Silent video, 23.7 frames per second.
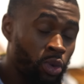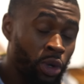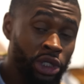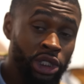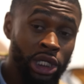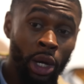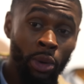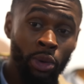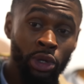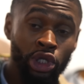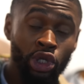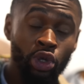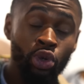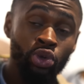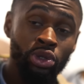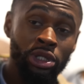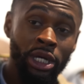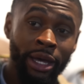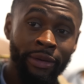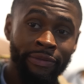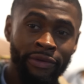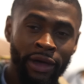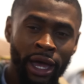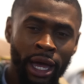Rush Hour 2
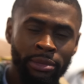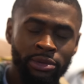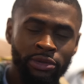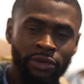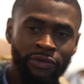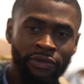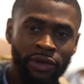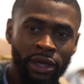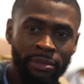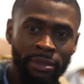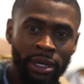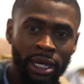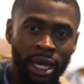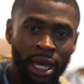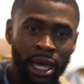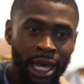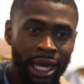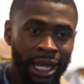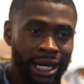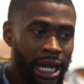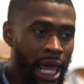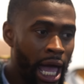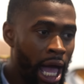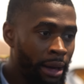type vibes, you feel me?
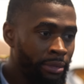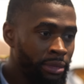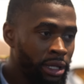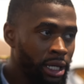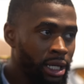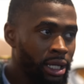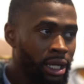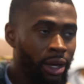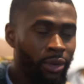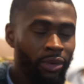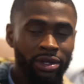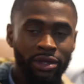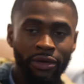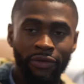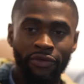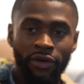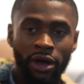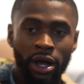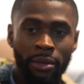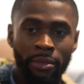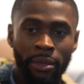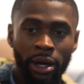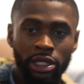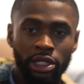Now I'm looking like, what the
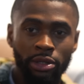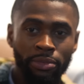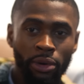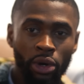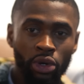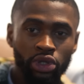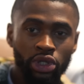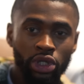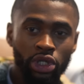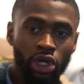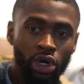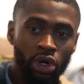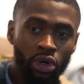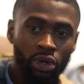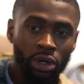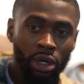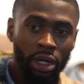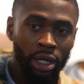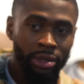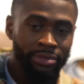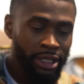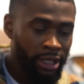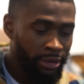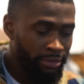fuck am I supposed to do?
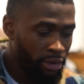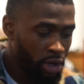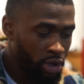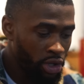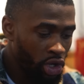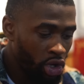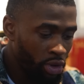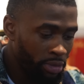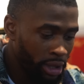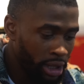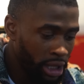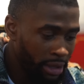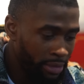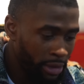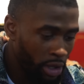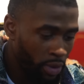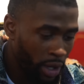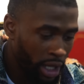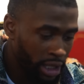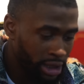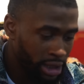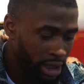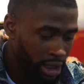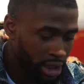Bro, you don't believe me?
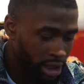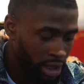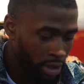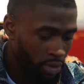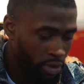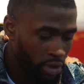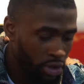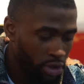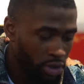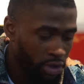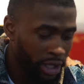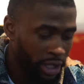Watch this real